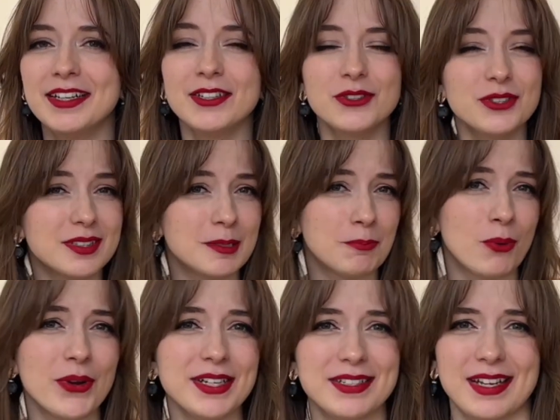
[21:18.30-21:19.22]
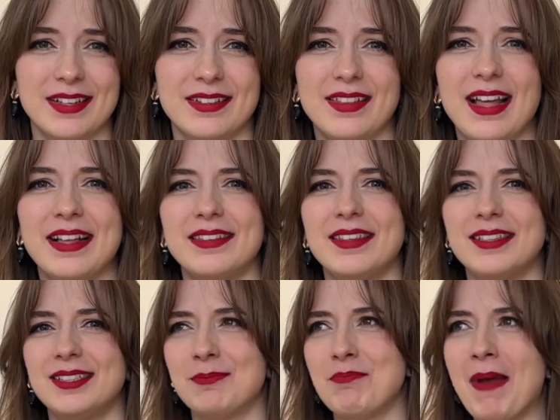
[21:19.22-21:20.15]
You're disappointed that
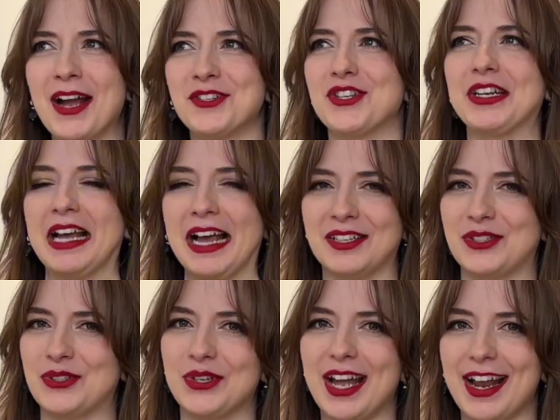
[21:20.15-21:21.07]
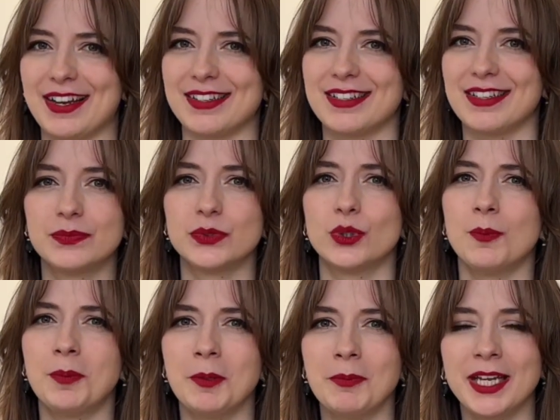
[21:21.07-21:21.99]
this magic has to end.
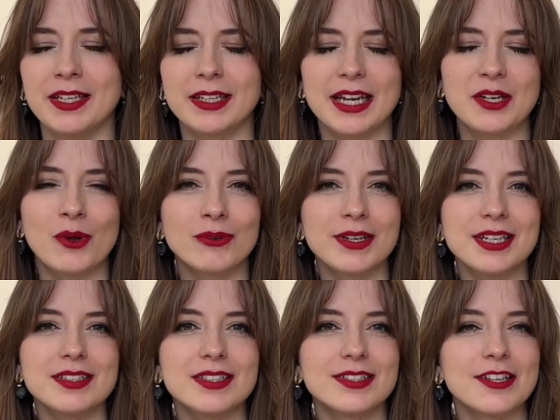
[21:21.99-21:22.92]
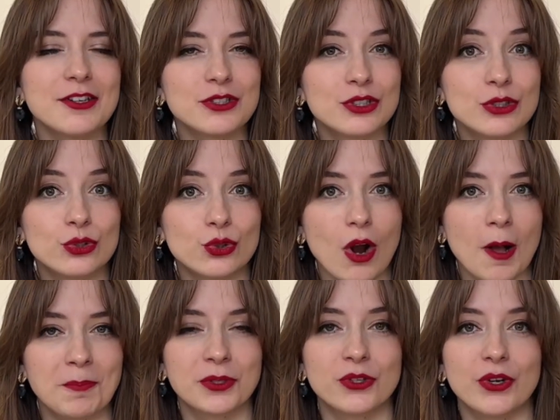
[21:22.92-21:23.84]
Dopamine can already start to
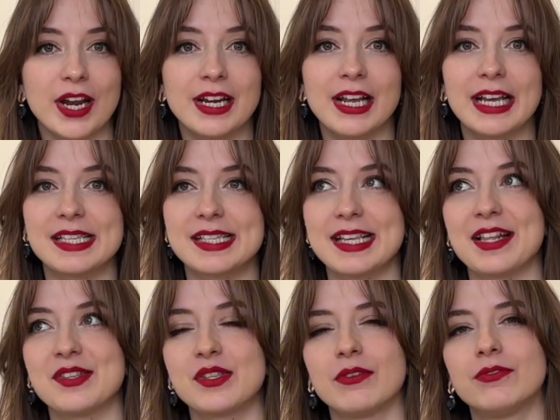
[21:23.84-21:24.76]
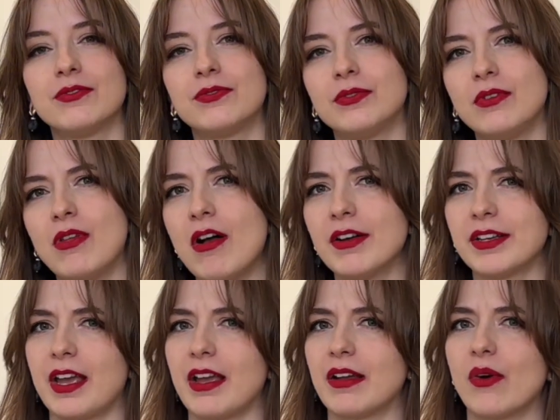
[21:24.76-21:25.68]
drop, creating a sense of
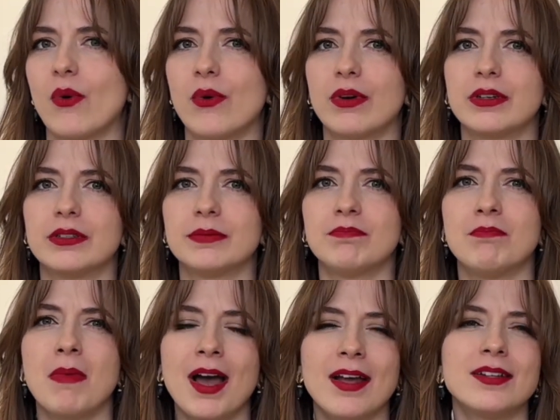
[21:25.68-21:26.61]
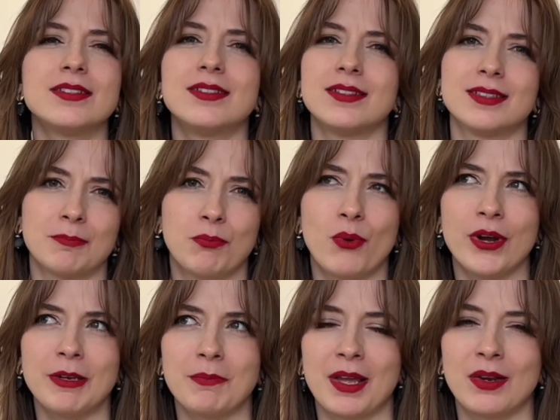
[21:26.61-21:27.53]
longing or mild
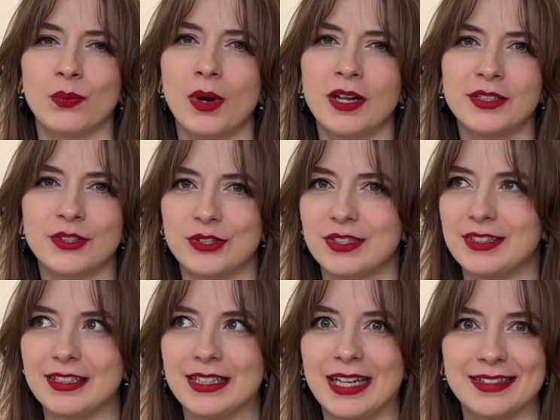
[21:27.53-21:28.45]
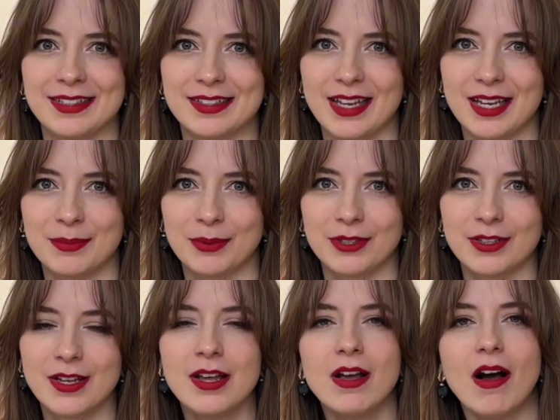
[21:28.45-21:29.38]
disappointment while you're still at the
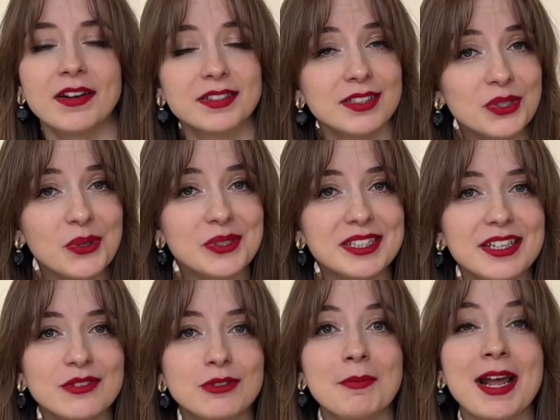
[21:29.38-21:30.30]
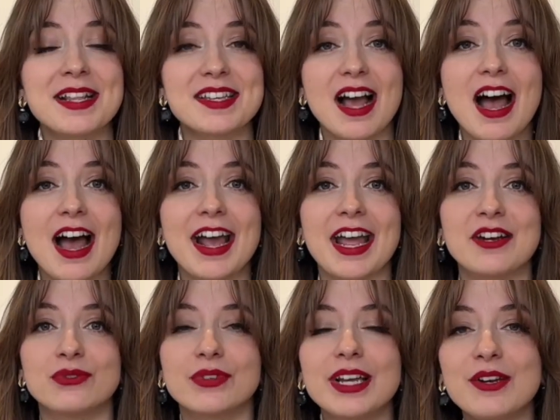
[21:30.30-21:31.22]
table. Oxytocin remains high
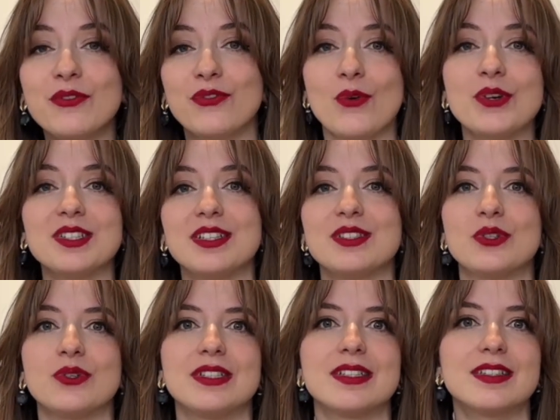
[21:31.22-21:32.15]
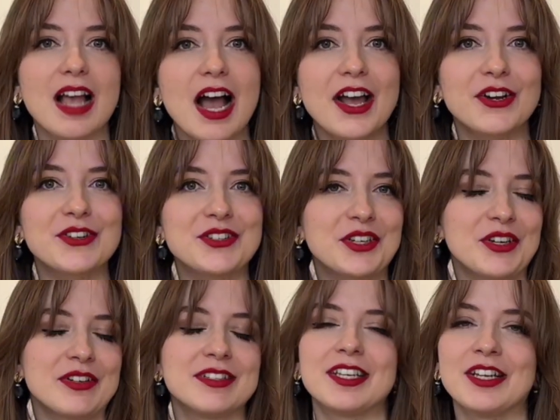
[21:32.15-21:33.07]
and reinforces your desire to
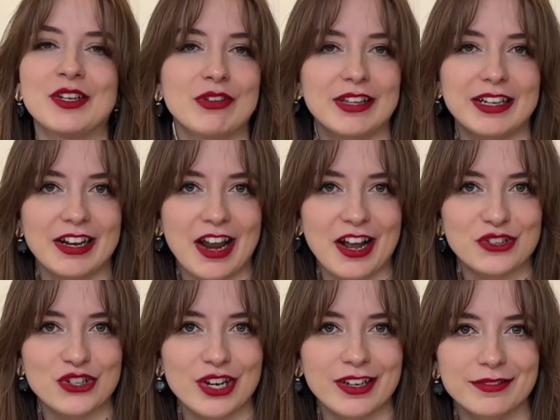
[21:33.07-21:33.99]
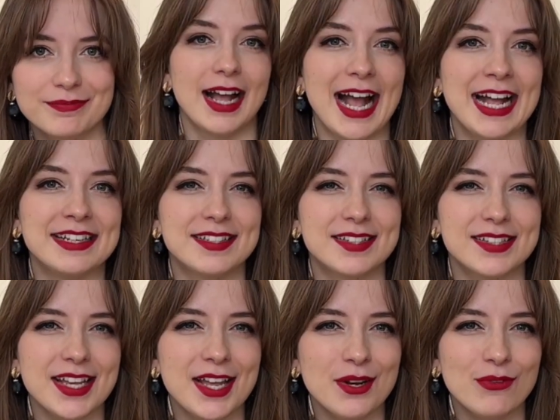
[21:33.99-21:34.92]
continue the connection. And
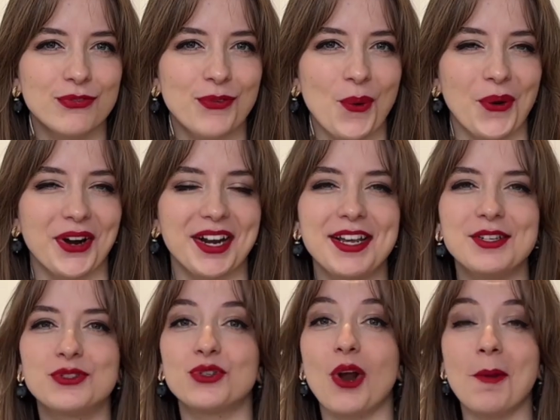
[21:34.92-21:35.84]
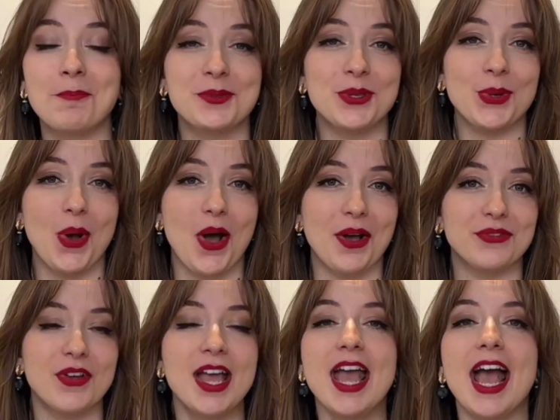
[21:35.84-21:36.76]
scene 4, he drops you
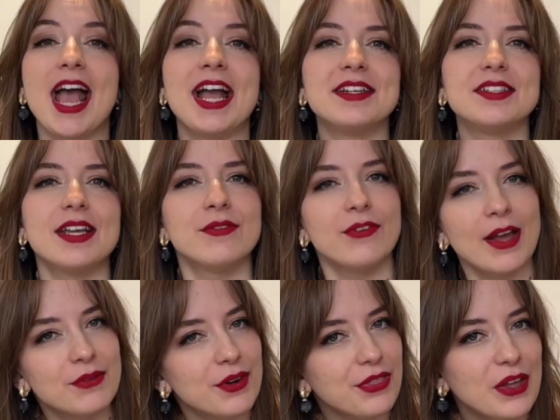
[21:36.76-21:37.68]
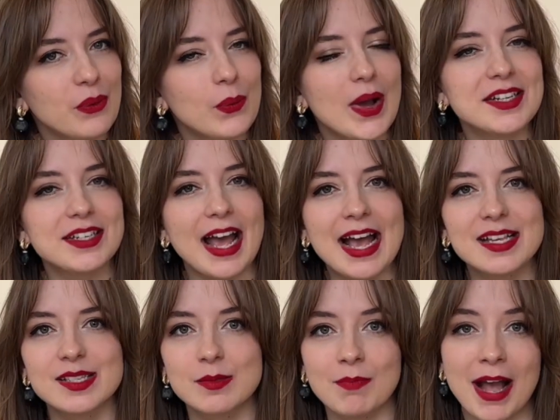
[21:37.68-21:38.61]
off, and if everything went
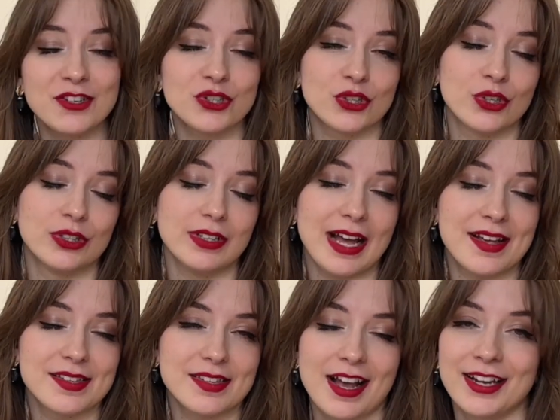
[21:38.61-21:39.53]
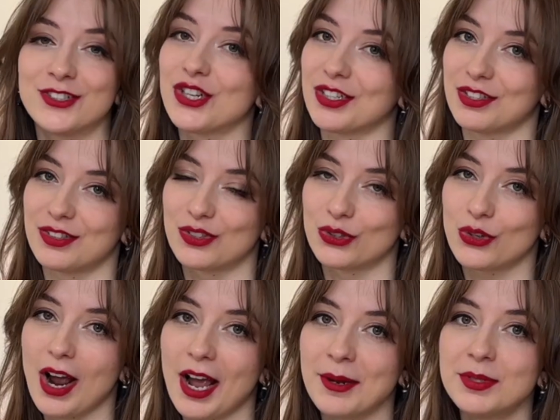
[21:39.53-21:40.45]
as magical as I just
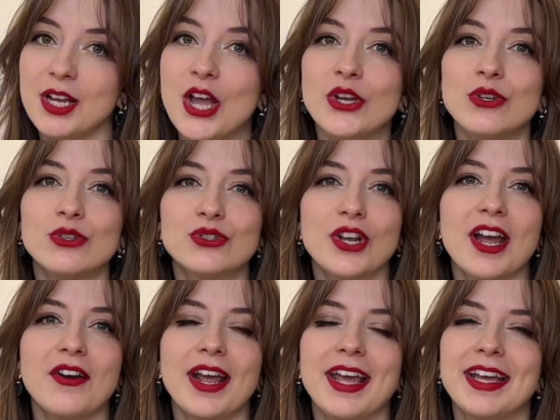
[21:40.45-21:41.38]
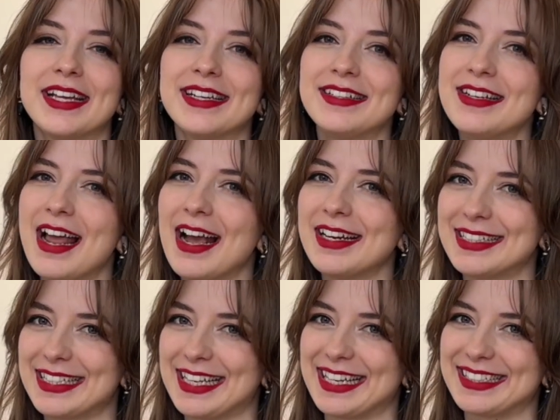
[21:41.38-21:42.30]
described, you share a
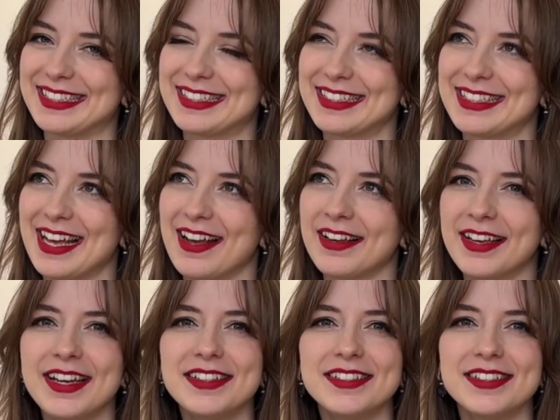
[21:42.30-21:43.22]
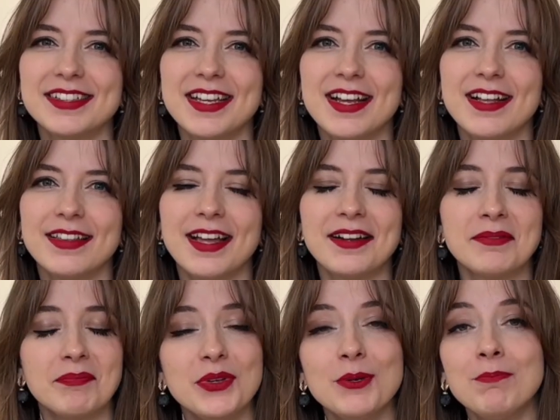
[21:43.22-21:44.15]
goodnight kiss. A kiss
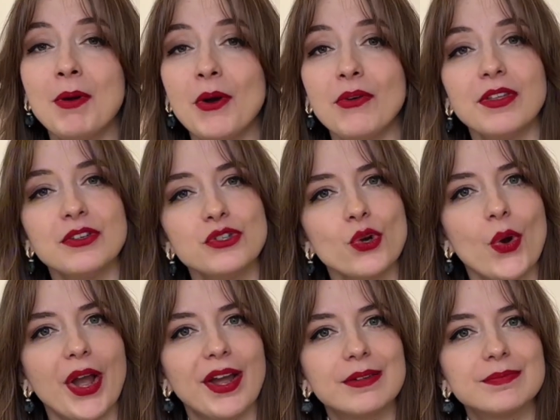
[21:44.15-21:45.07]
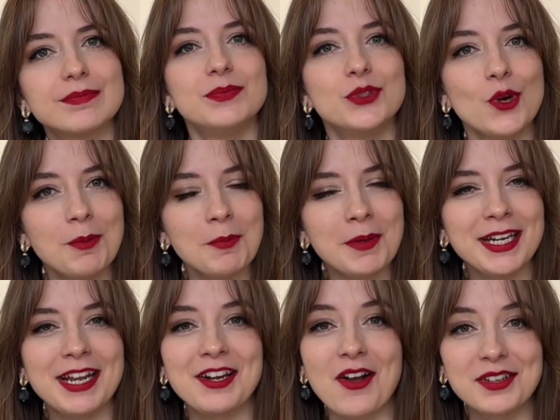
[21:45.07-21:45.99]
that you both enjoy.
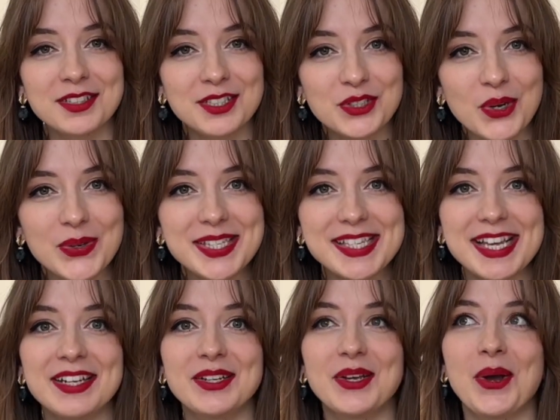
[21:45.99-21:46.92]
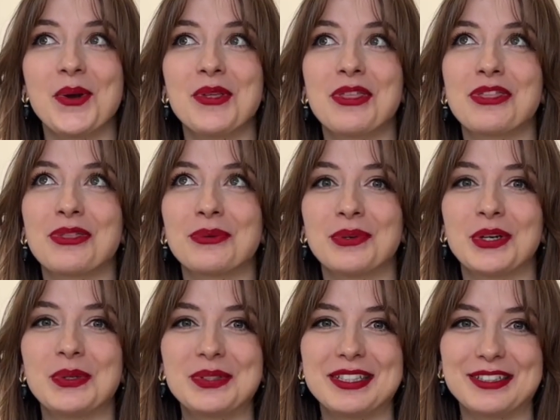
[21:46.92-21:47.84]
Dopamine and oxytocin go
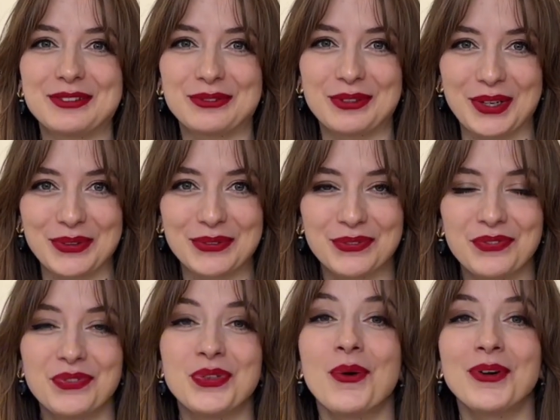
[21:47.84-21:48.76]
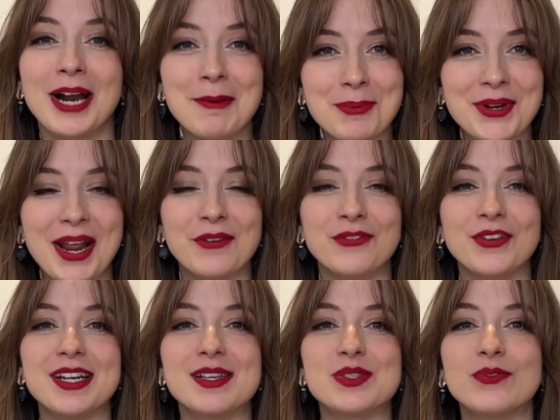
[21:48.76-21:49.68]
through the roof.
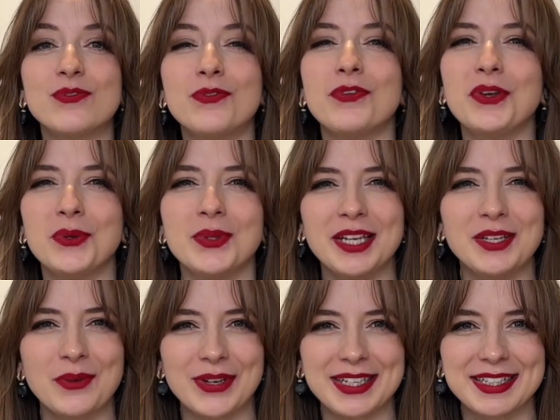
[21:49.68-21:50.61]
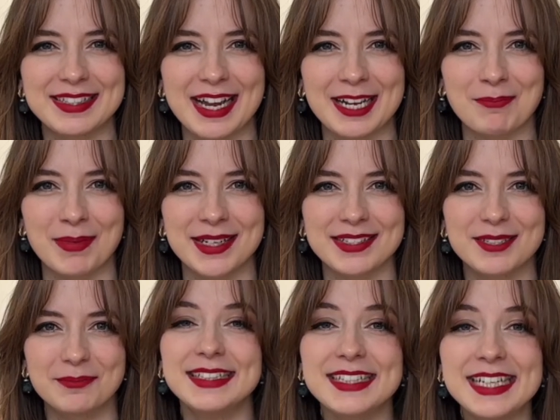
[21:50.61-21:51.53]
Norepinephrine is fueling your
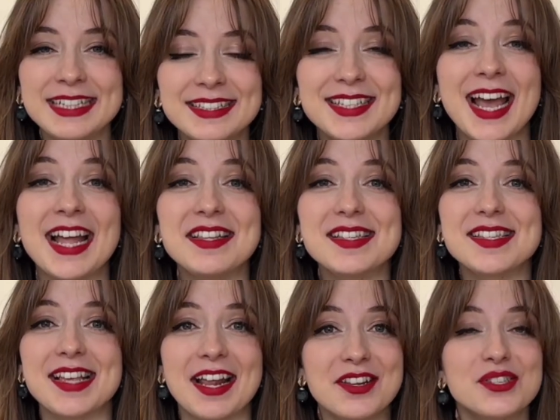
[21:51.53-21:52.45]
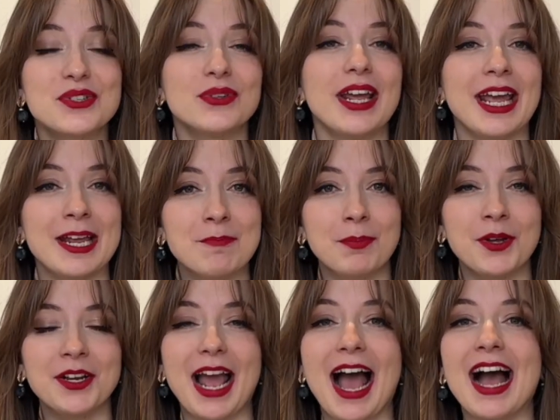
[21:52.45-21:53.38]
excitement. The intense sensory
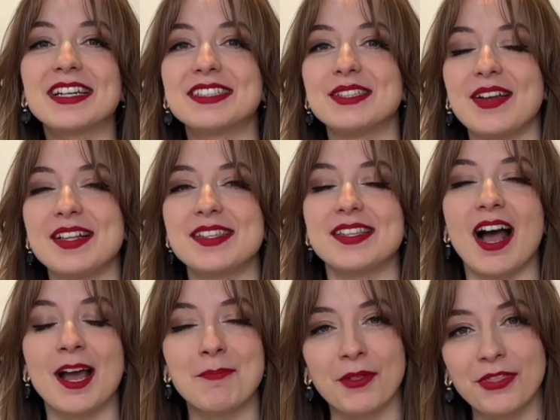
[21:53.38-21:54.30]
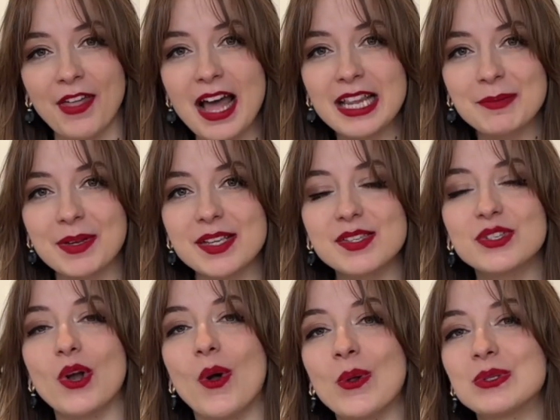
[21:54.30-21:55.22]
input activates the hypothalamus
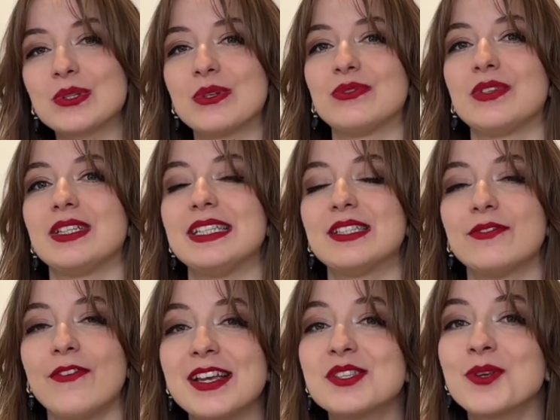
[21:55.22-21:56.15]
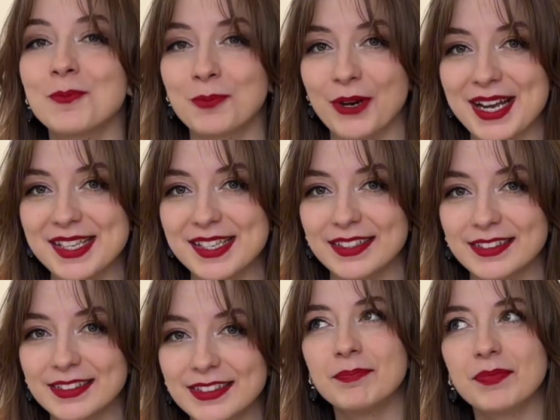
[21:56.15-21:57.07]
to also release vasopressin.